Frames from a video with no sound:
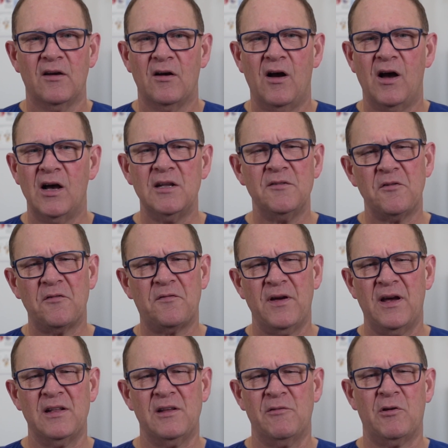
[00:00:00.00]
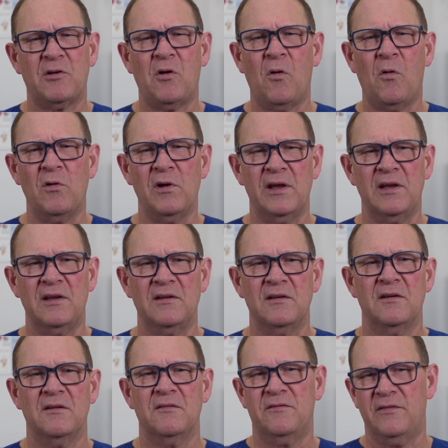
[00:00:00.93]
I never found that recalling
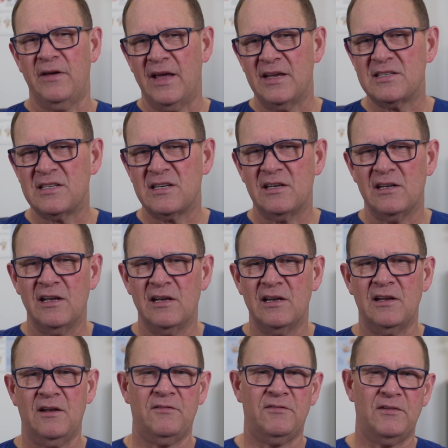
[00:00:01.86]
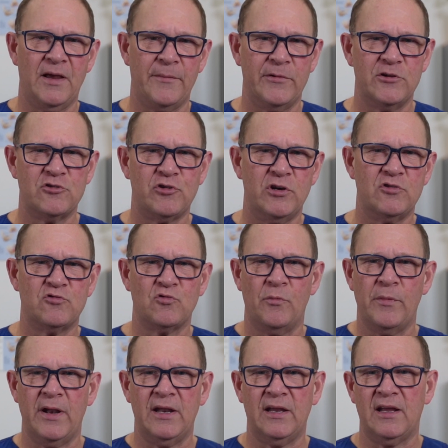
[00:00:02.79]
vascular, inflammatory,
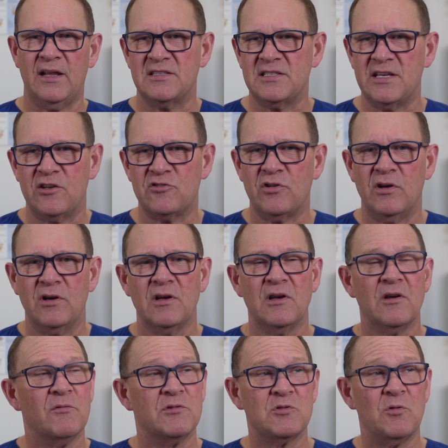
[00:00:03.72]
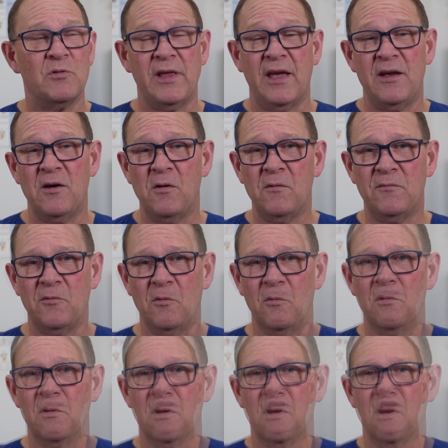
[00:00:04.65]
traumatic, etc. was all that
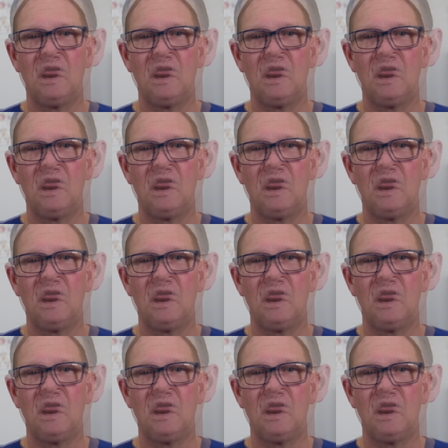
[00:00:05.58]
helpful.